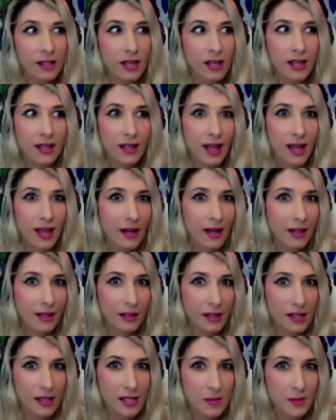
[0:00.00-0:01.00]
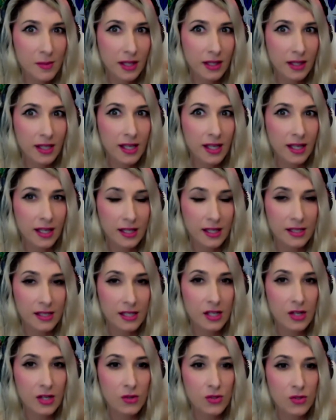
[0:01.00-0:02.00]
and cataclysmically
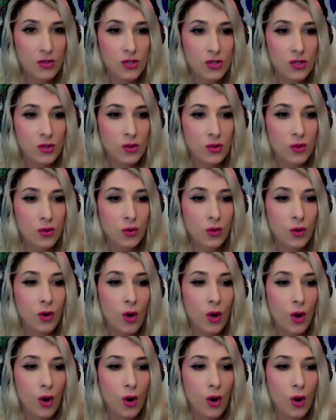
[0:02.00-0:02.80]
continues to